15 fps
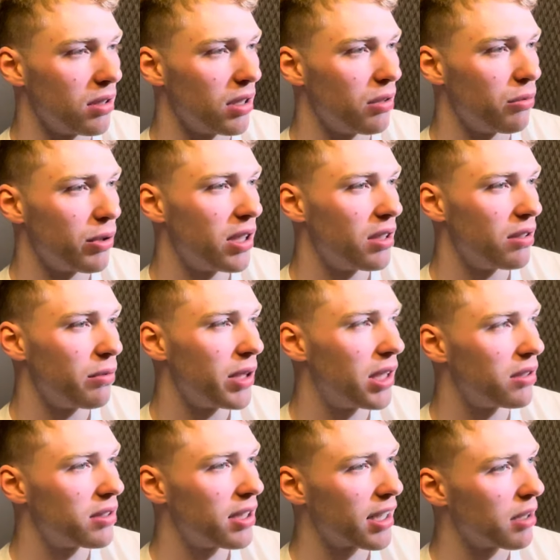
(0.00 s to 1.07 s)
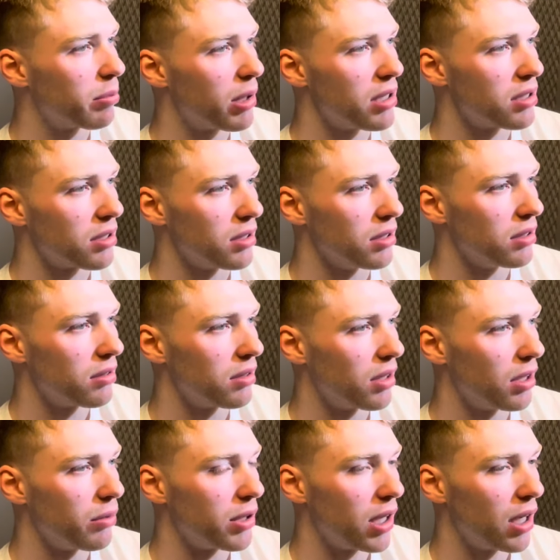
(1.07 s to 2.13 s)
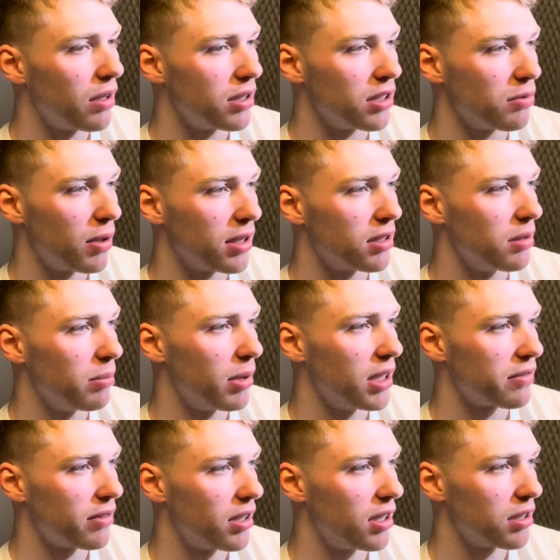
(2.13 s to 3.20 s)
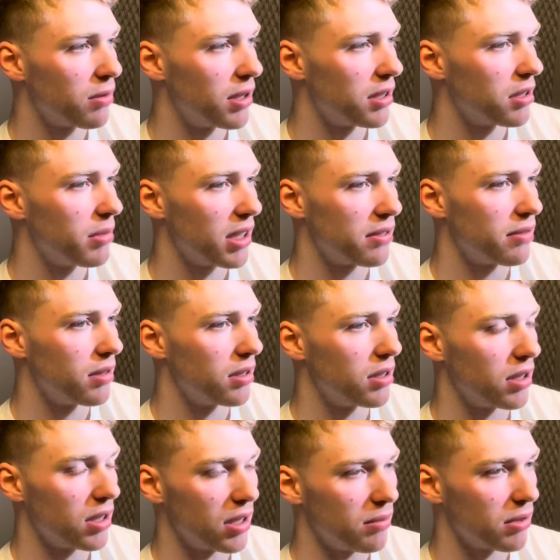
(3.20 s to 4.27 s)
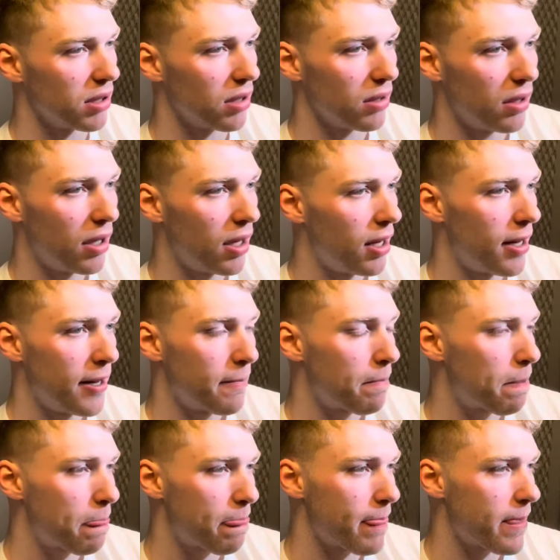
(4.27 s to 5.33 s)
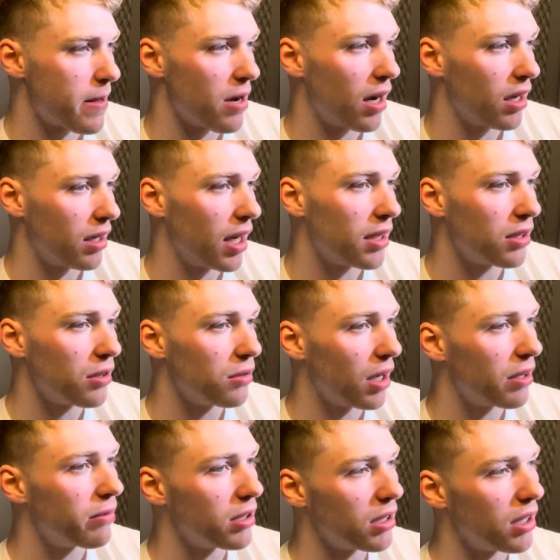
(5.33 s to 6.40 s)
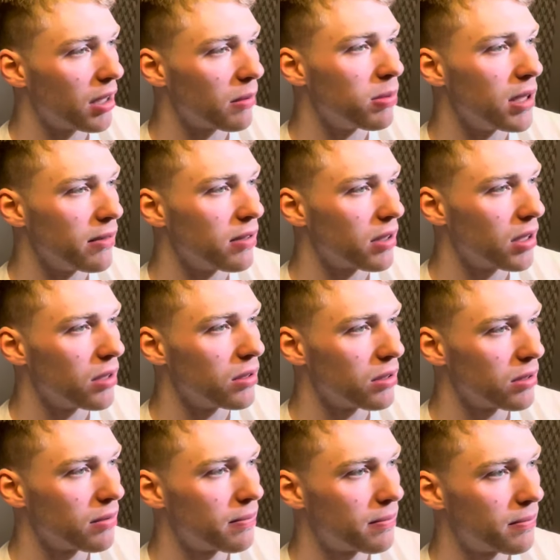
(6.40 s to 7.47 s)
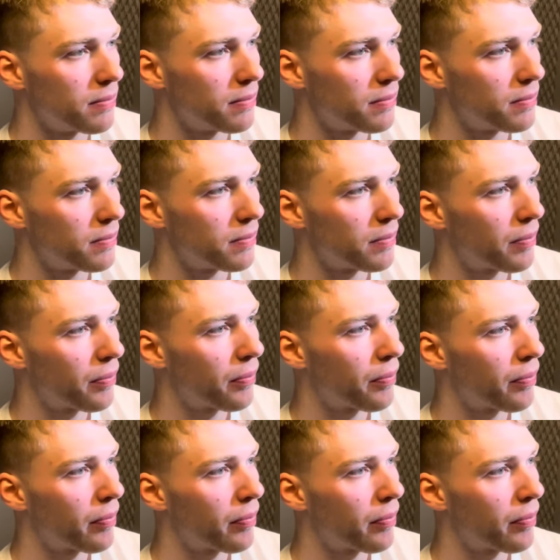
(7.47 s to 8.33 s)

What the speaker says: know, we don't take it personal. You know, we know he just wants the best for us, wants the best for the team. So, you know, I really like playing for Coach.